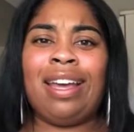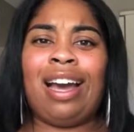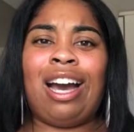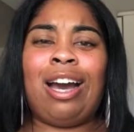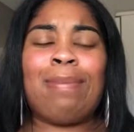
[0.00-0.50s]

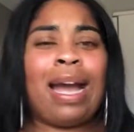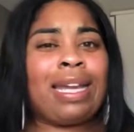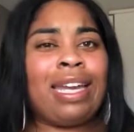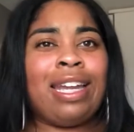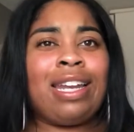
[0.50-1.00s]

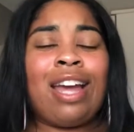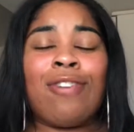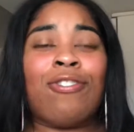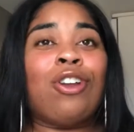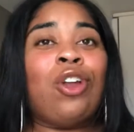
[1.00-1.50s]

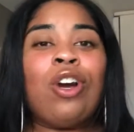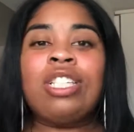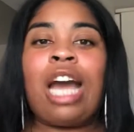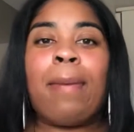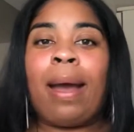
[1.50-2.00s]
For a long
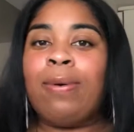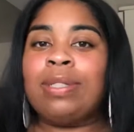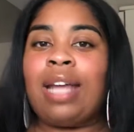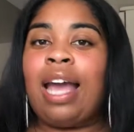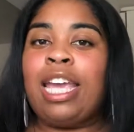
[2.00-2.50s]
time, I was
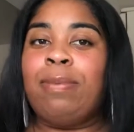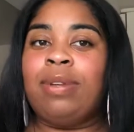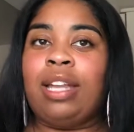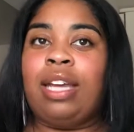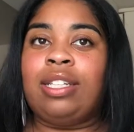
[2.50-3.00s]
not able
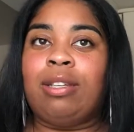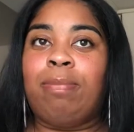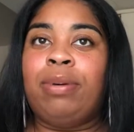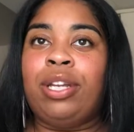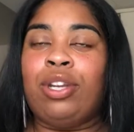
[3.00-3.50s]
to
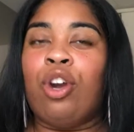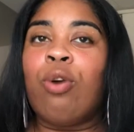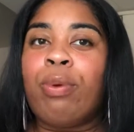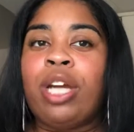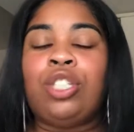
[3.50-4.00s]
put no
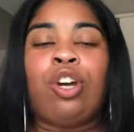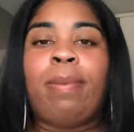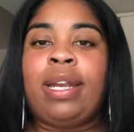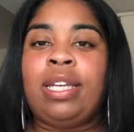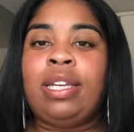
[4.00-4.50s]
pressure on
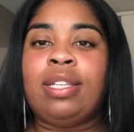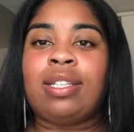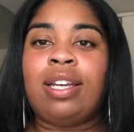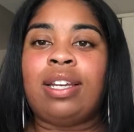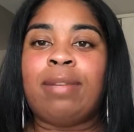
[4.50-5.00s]
my knees,
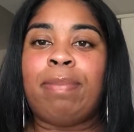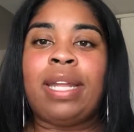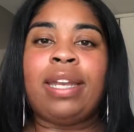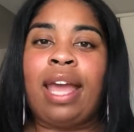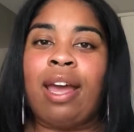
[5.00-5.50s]

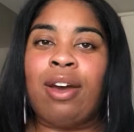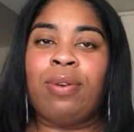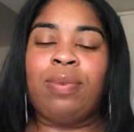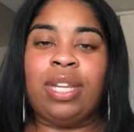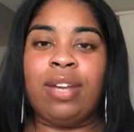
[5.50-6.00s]
bend
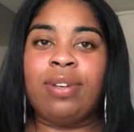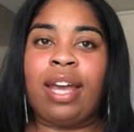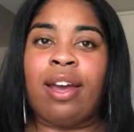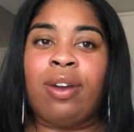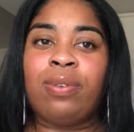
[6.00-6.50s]
down, kneel
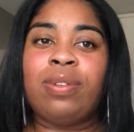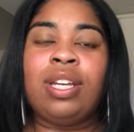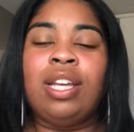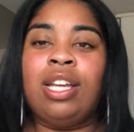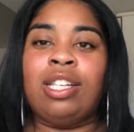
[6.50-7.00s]
down
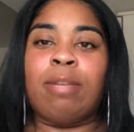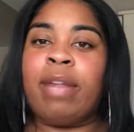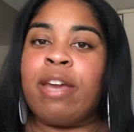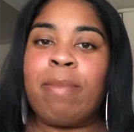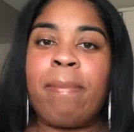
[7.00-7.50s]
to
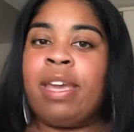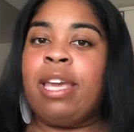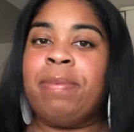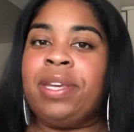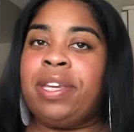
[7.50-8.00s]
play on my
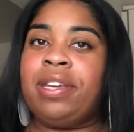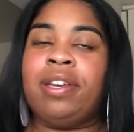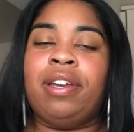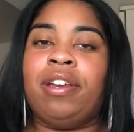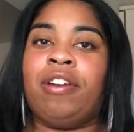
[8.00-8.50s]
baby
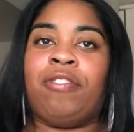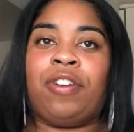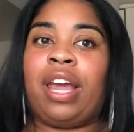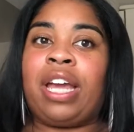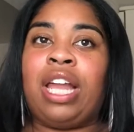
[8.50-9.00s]

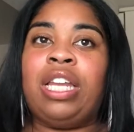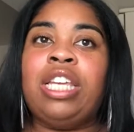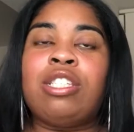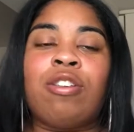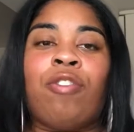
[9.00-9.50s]
for at
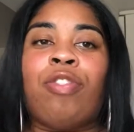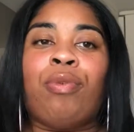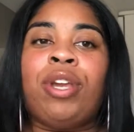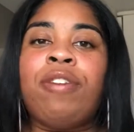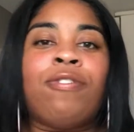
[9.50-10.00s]
least
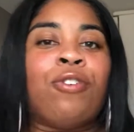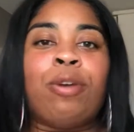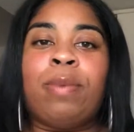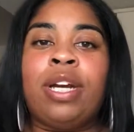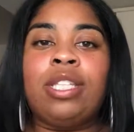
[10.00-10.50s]

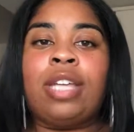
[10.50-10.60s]
3-4 months